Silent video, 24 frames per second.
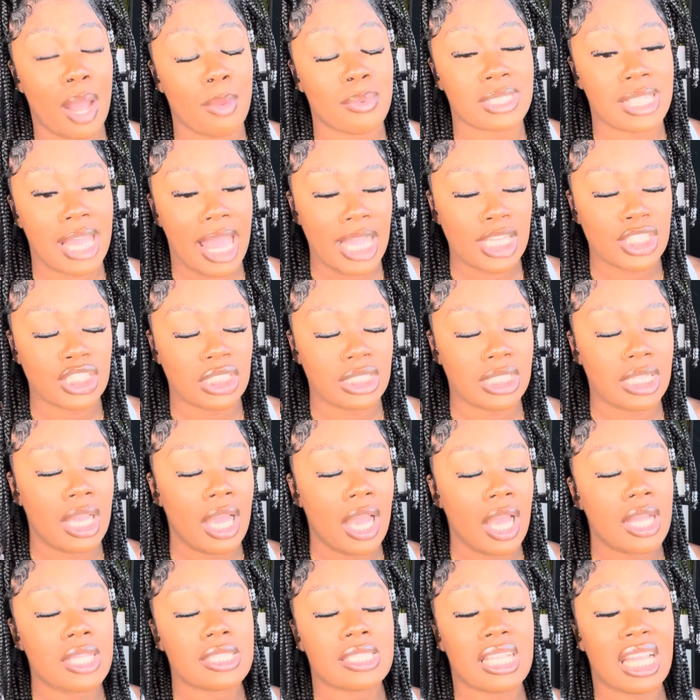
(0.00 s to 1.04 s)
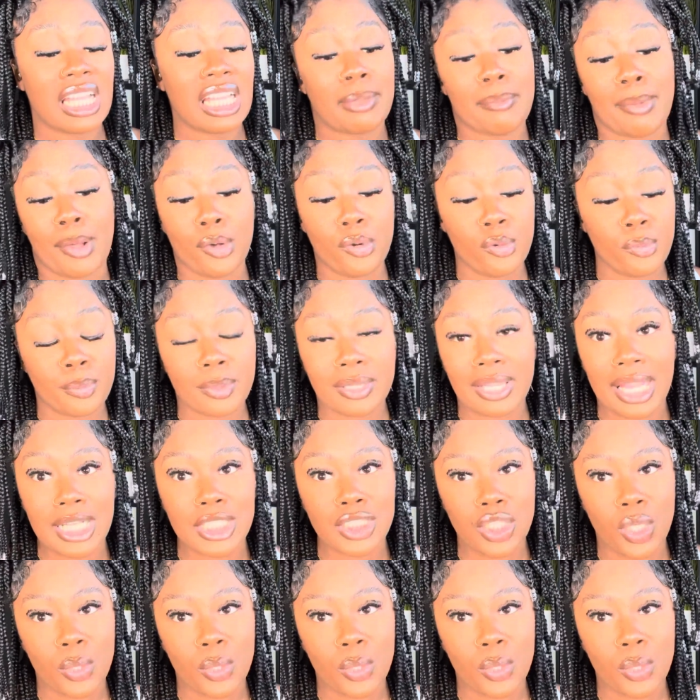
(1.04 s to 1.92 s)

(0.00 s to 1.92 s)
I was actually telling my Uber, like,